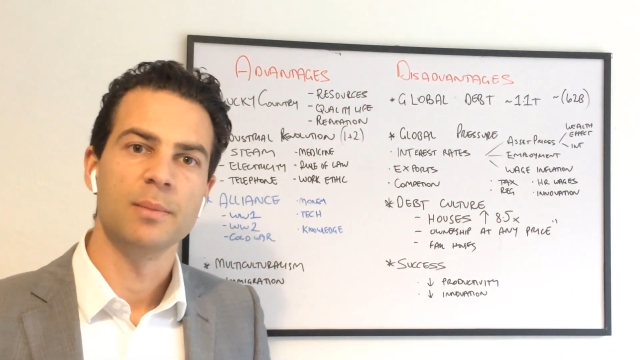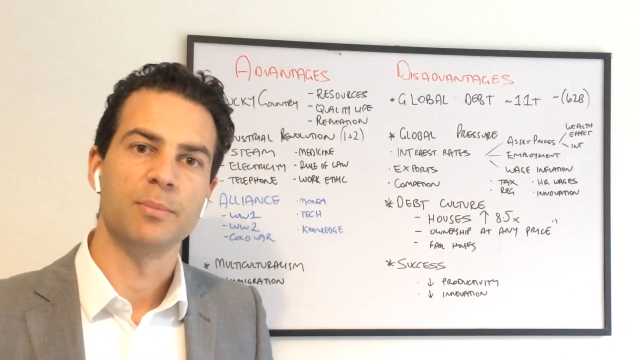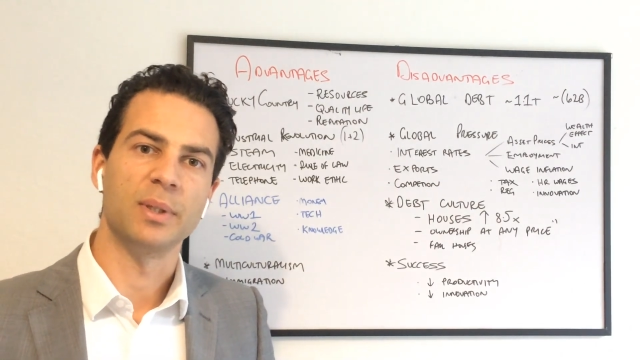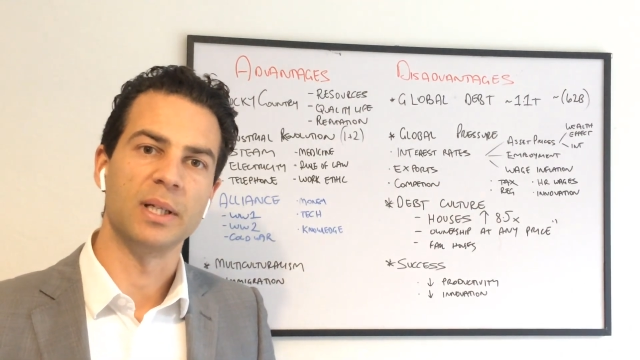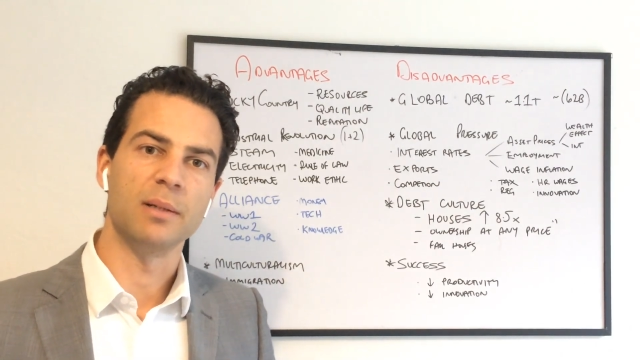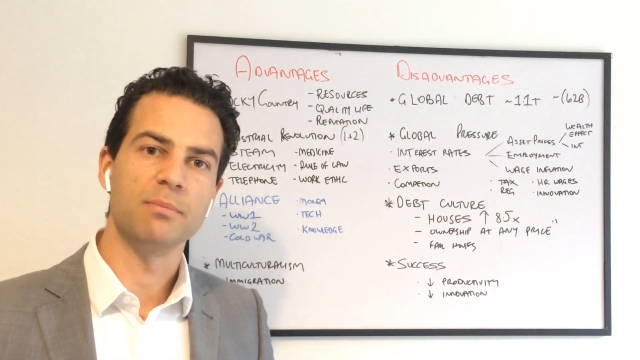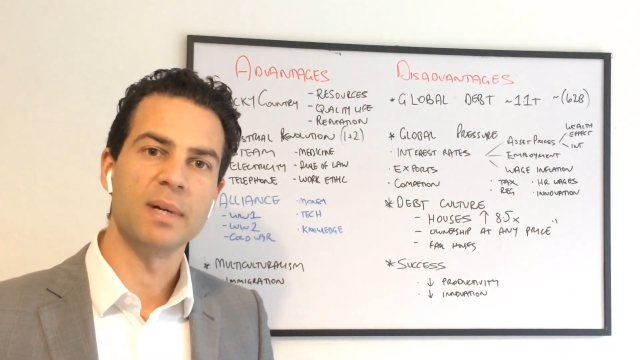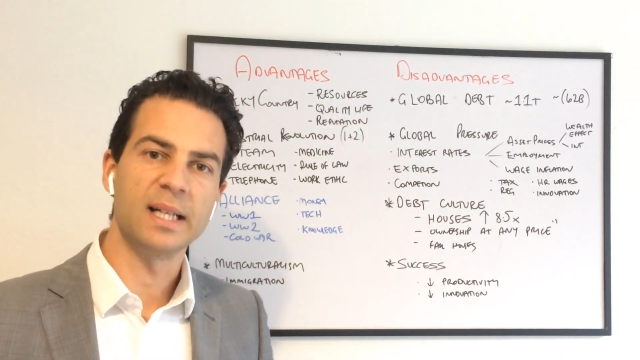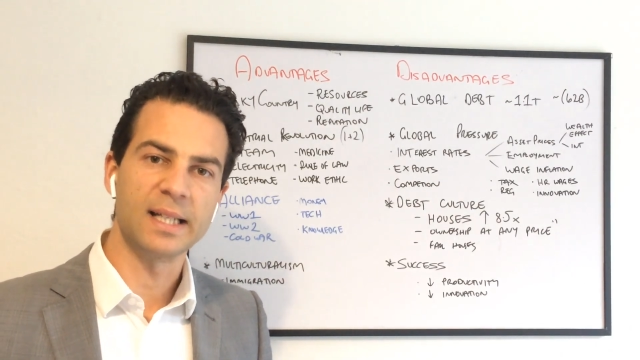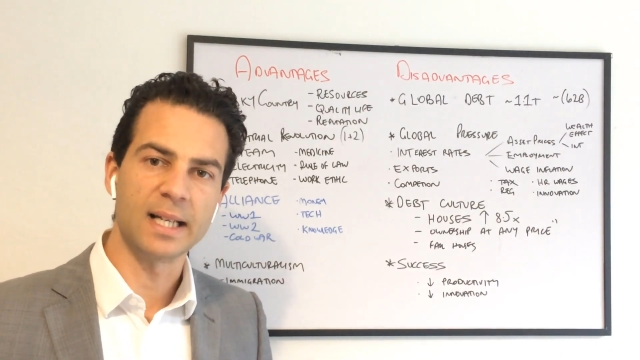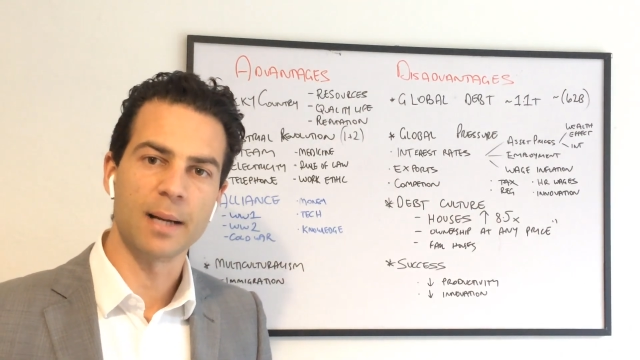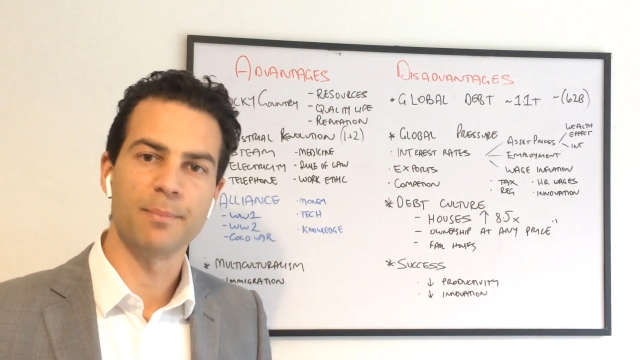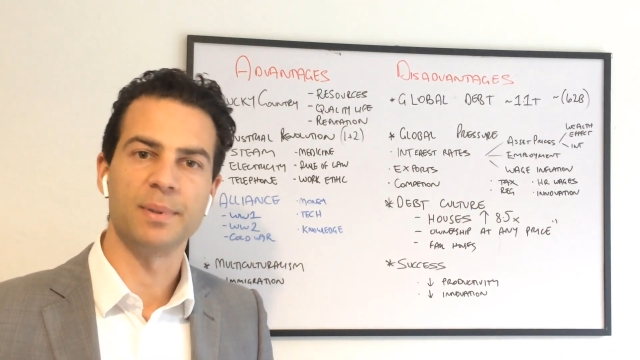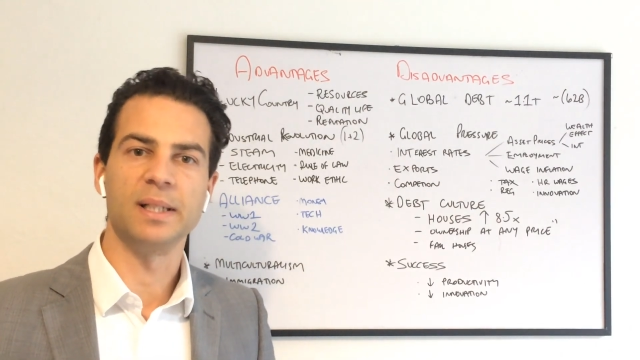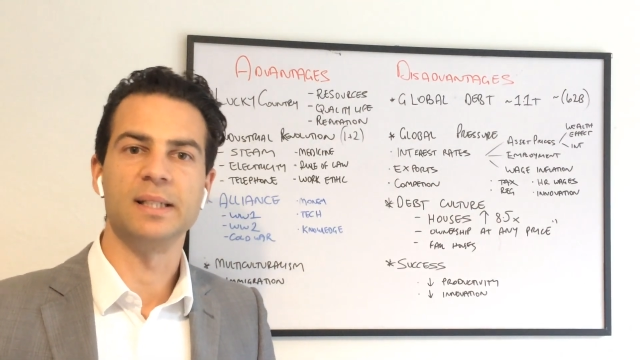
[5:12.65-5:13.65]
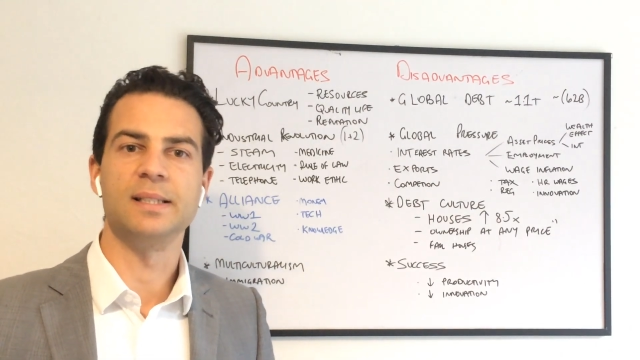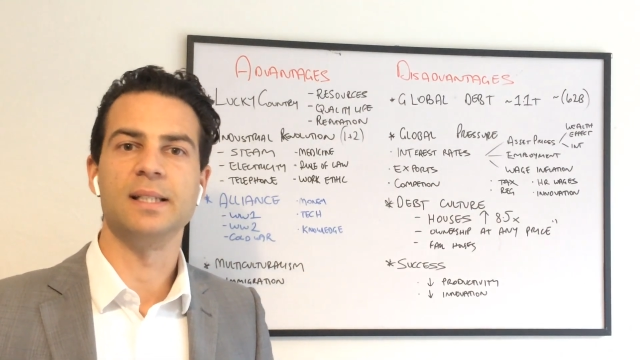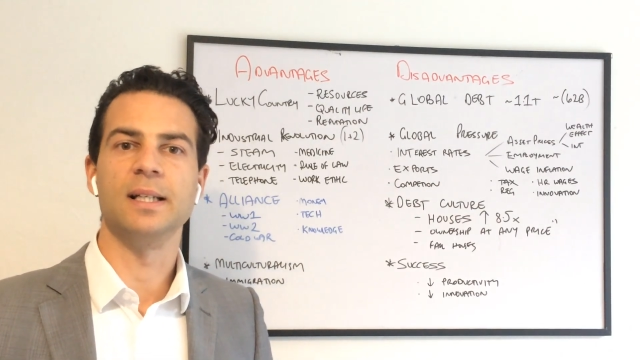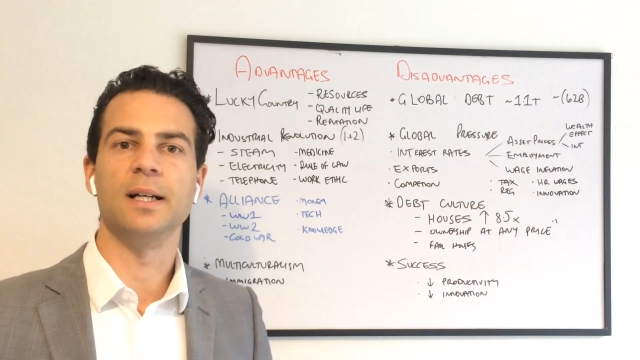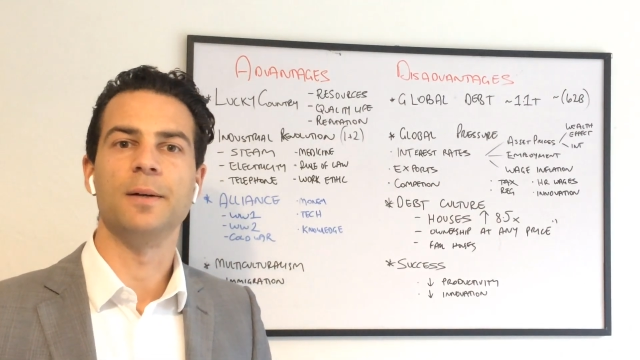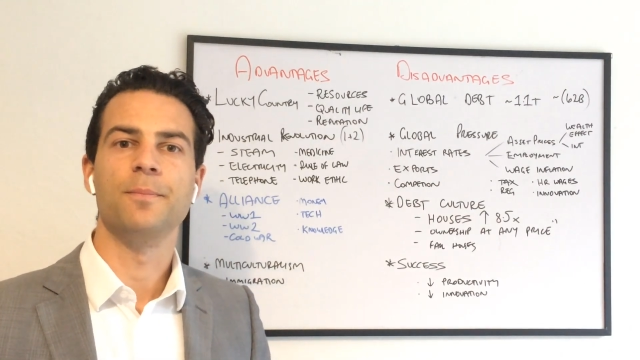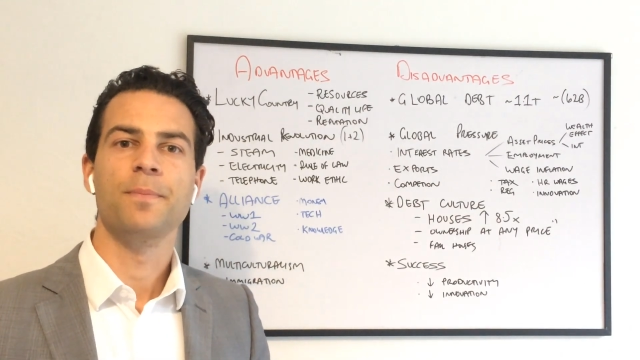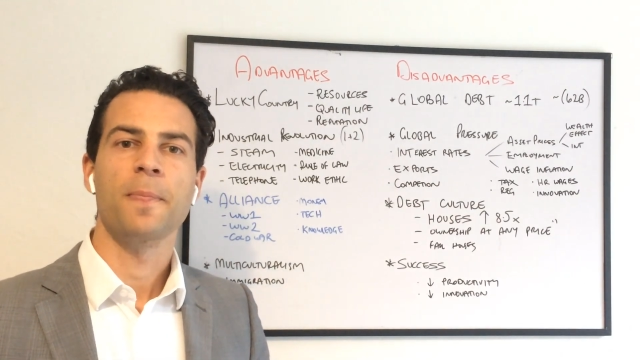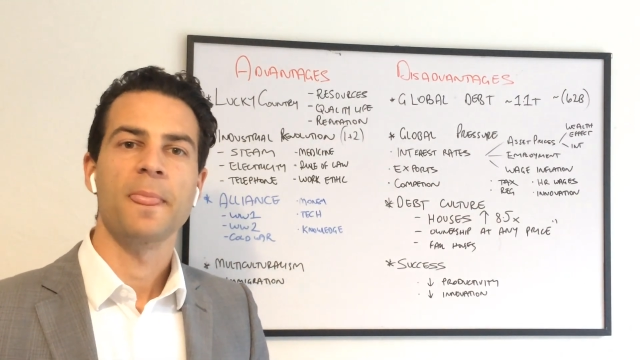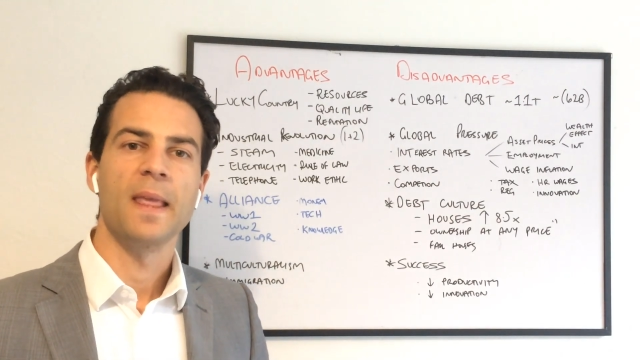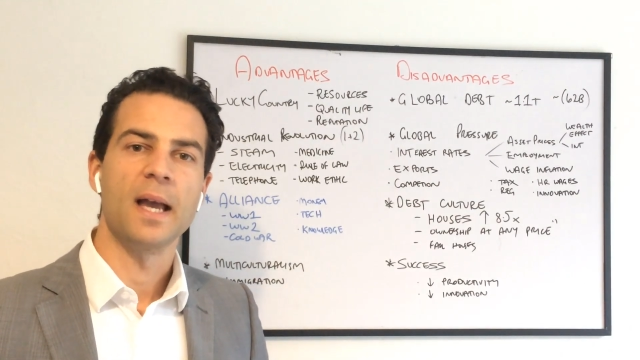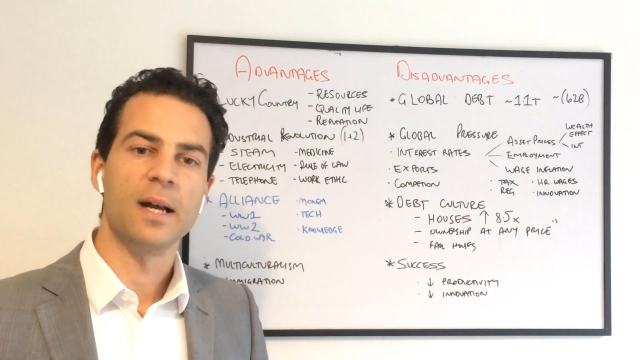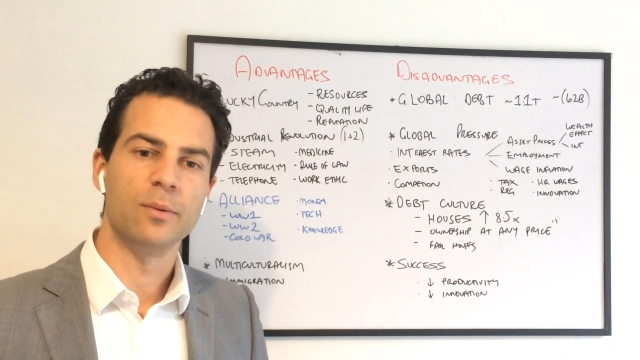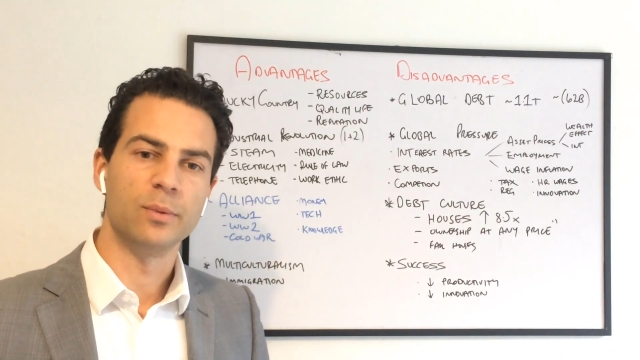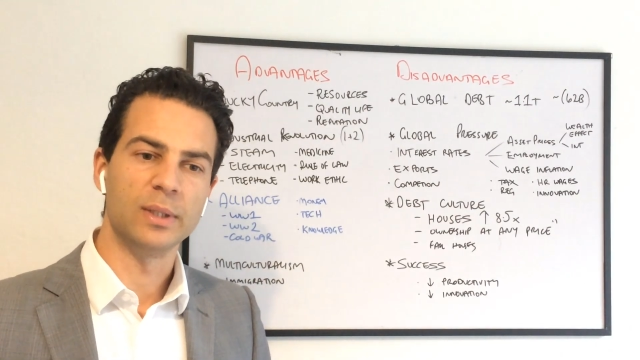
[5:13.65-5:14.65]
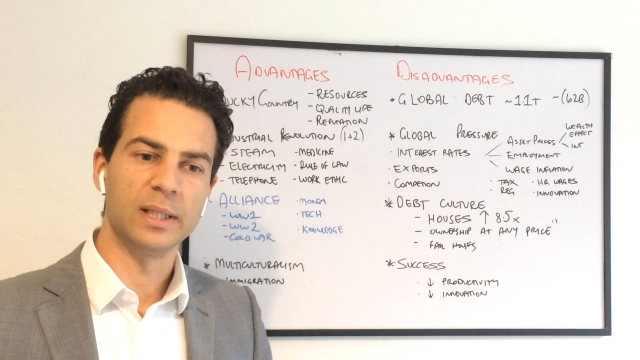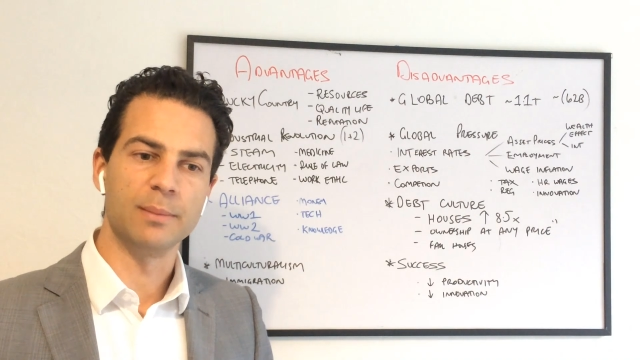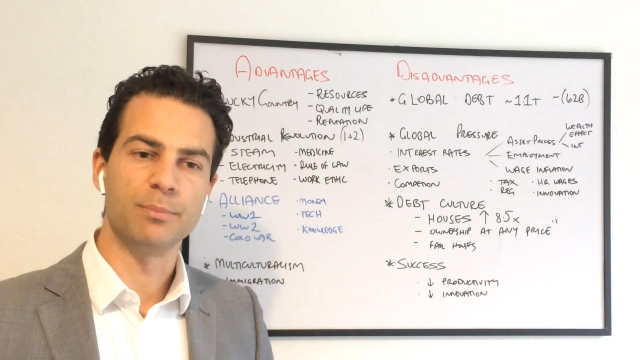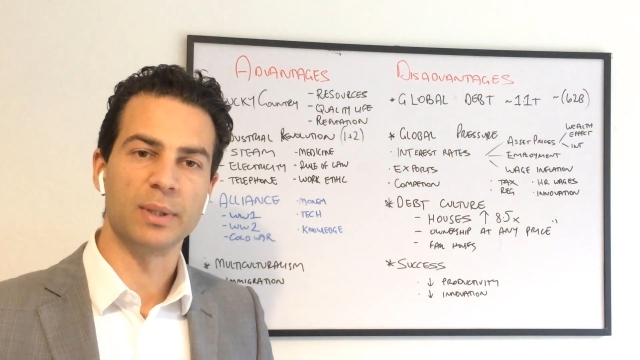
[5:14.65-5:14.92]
bringing many companies here and really